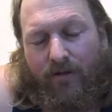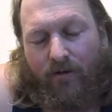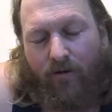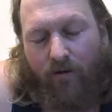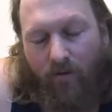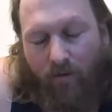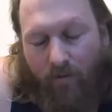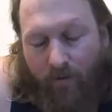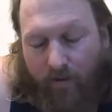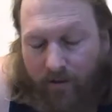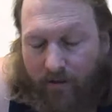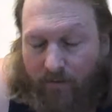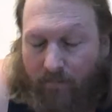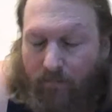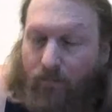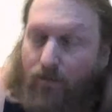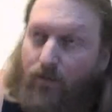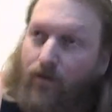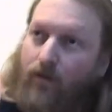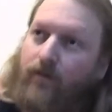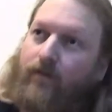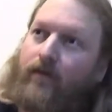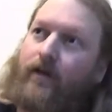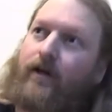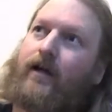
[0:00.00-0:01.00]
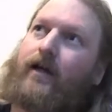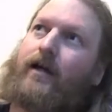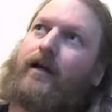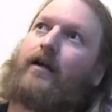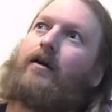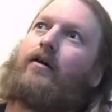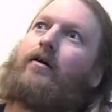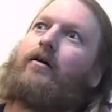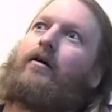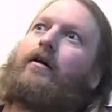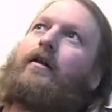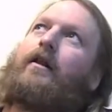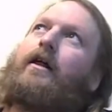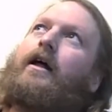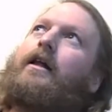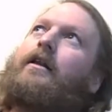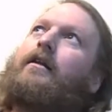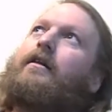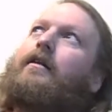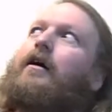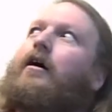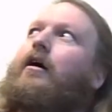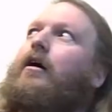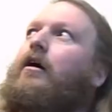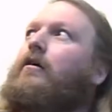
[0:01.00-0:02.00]
or when you move your head like
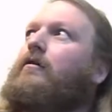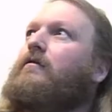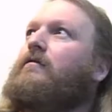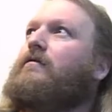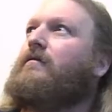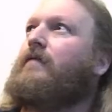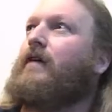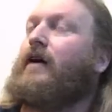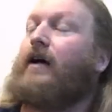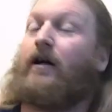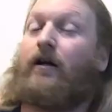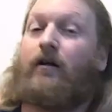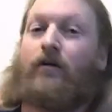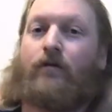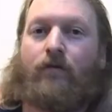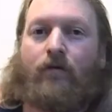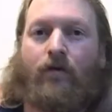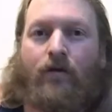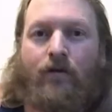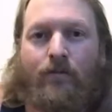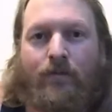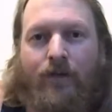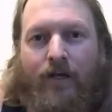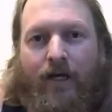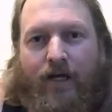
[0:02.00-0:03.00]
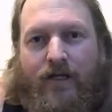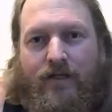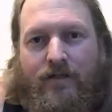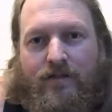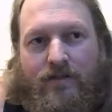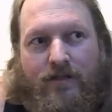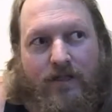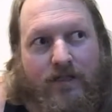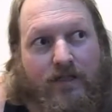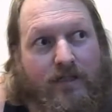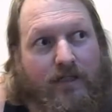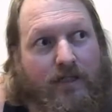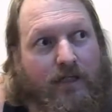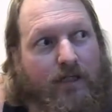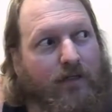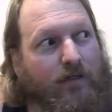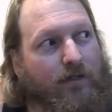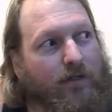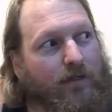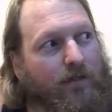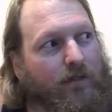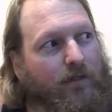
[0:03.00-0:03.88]
that, the whole fucking room goes dizzy.